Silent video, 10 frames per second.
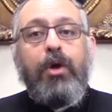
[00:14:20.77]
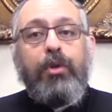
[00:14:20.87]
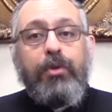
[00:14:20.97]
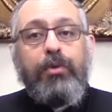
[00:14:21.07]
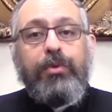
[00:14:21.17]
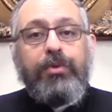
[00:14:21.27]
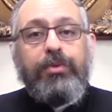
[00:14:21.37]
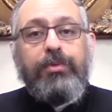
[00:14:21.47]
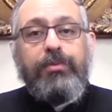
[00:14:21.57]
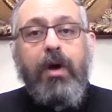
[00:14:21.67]
Lord,
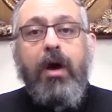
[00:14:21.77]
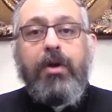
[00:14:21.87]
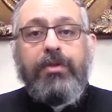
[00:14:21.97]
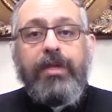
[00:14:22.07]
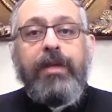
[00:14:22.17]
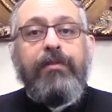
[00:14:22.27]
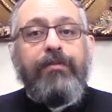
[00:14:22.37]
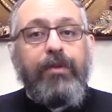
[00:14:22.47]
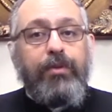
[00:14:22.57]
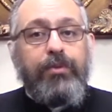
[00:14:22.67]
are there
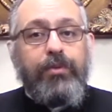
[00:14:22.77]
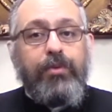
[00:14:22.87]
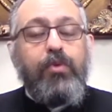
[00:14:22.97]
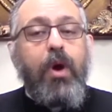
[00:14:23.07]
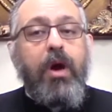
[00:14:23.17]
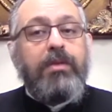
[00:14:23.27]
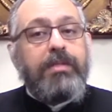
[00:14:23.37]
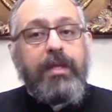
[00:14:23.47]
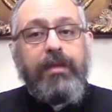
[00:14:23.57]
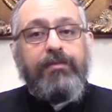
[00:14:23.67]
few who are
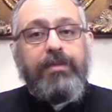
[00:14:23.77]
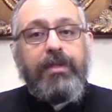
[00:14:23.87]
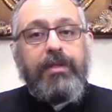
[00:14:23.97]
saved?